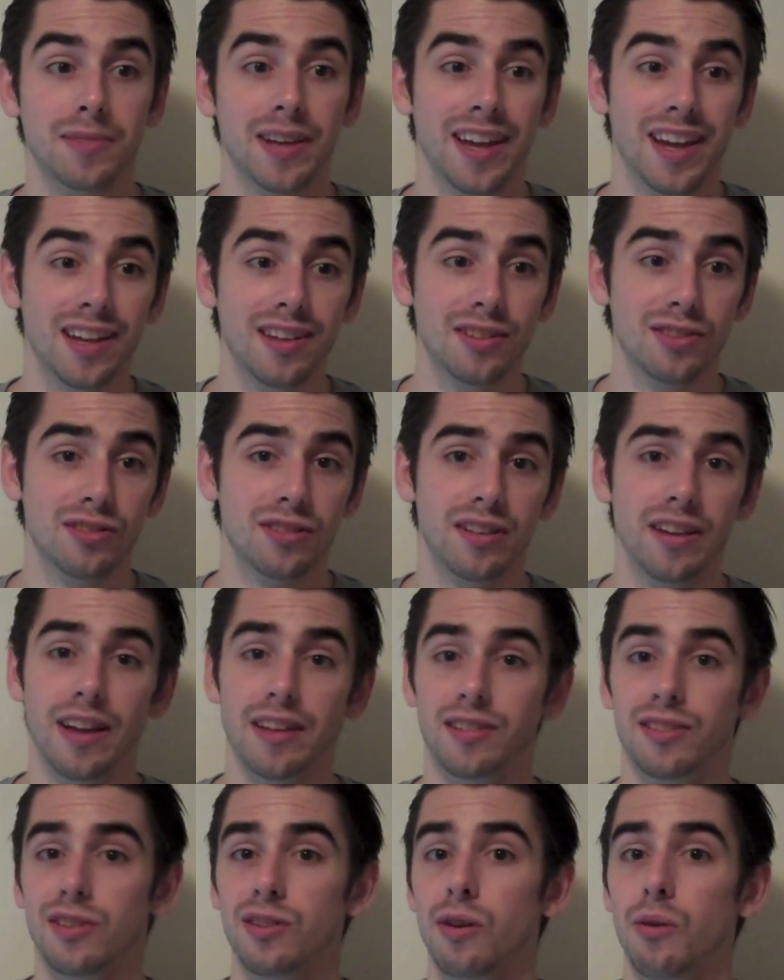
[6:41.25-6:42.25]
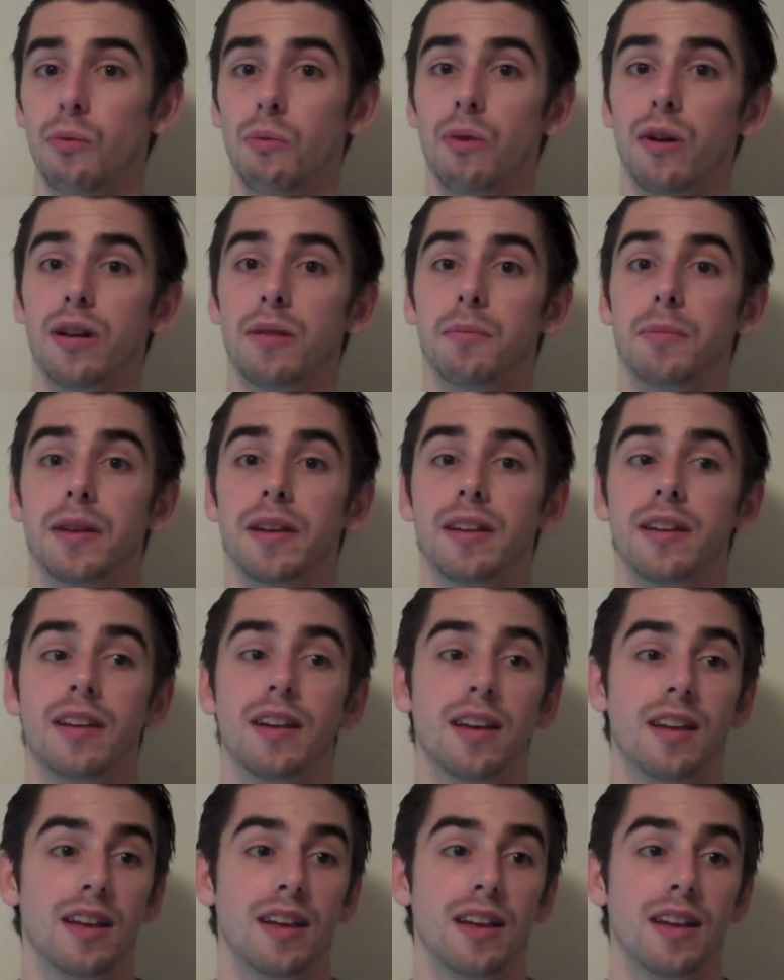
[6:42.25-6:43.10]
cancer, yes, you don't want to be